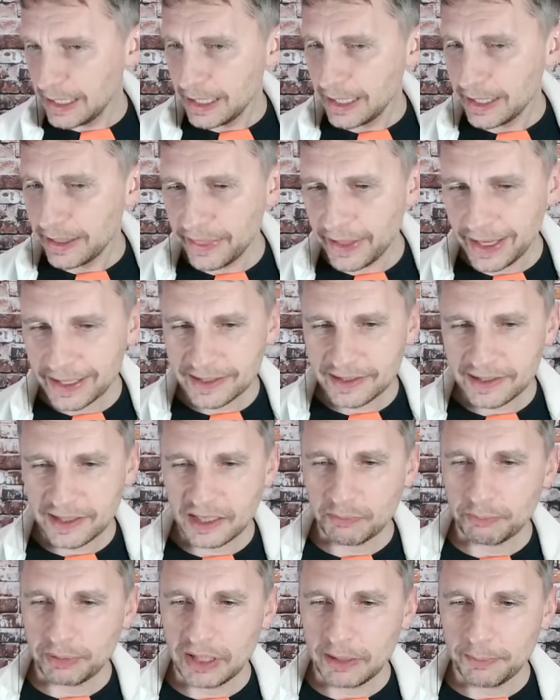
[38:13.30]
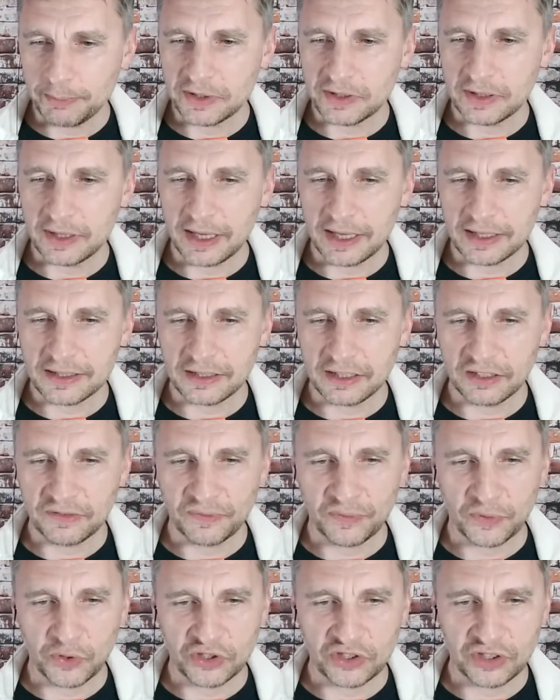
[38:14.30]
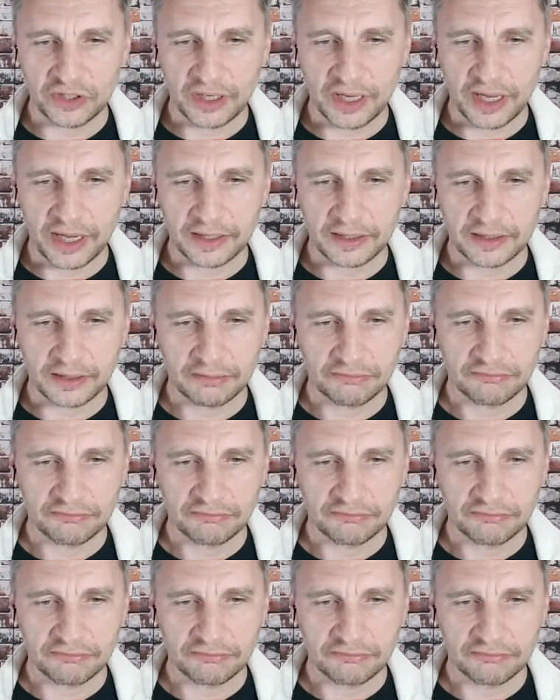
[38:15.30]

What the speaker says: that's it, peeps. That's it for tonight.